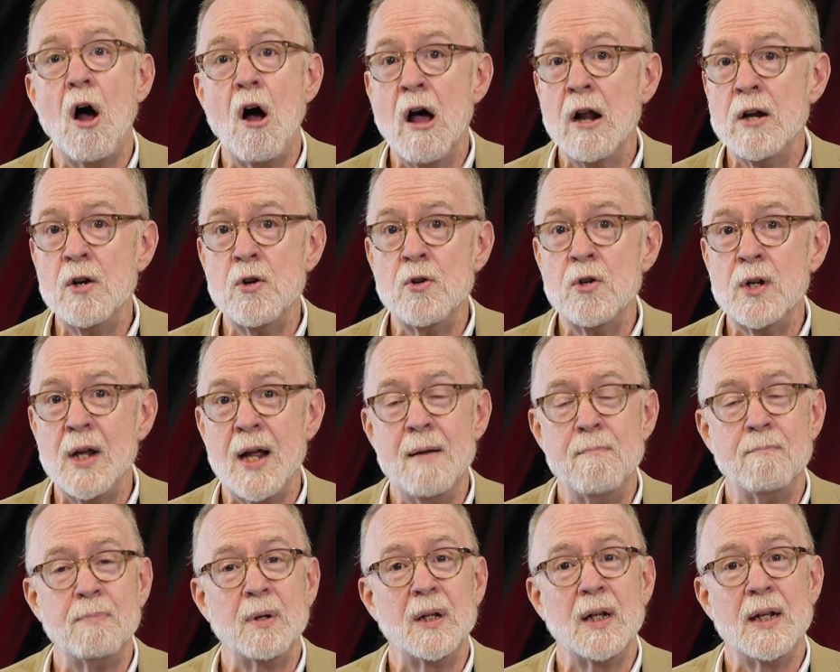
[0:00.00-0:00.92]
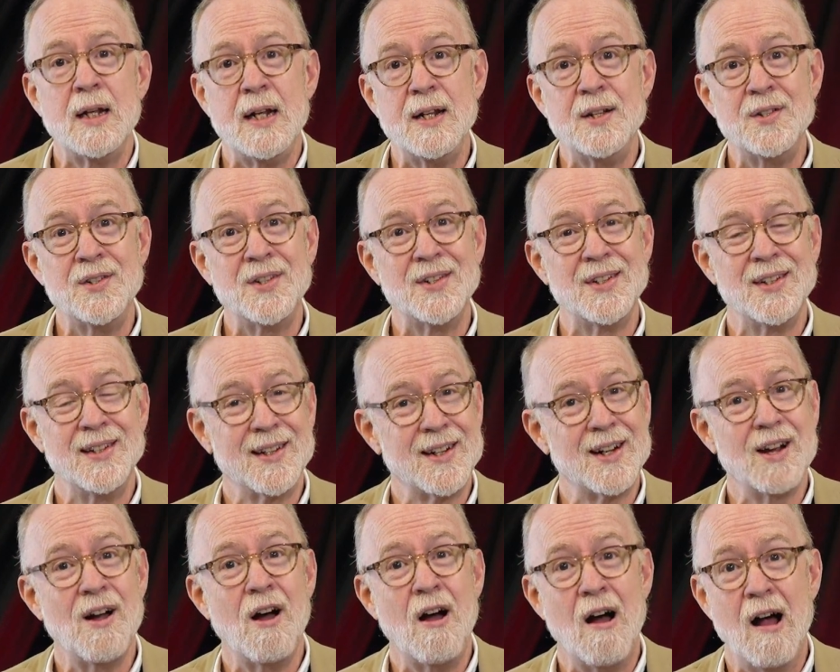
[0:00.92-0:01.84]
honored and pleased
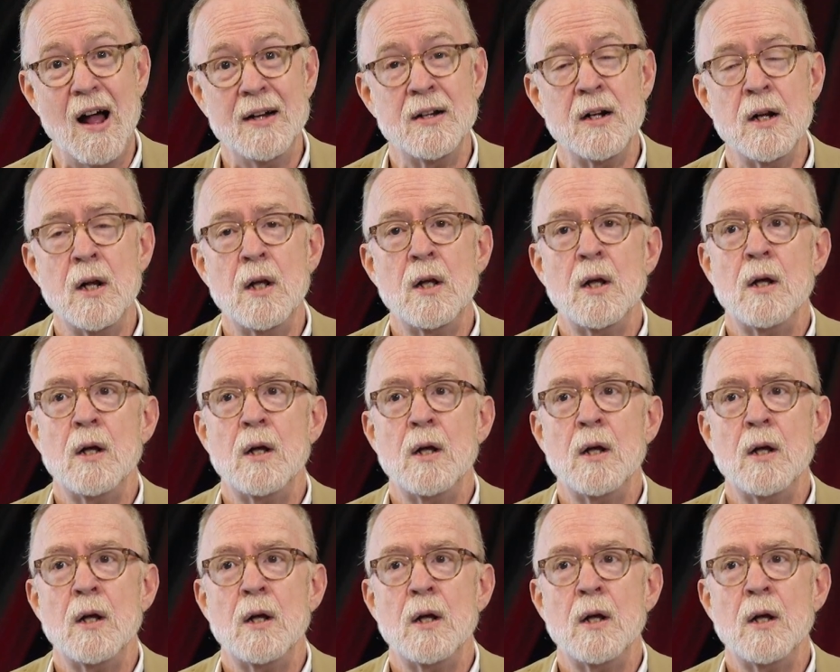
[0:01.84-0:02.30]
God.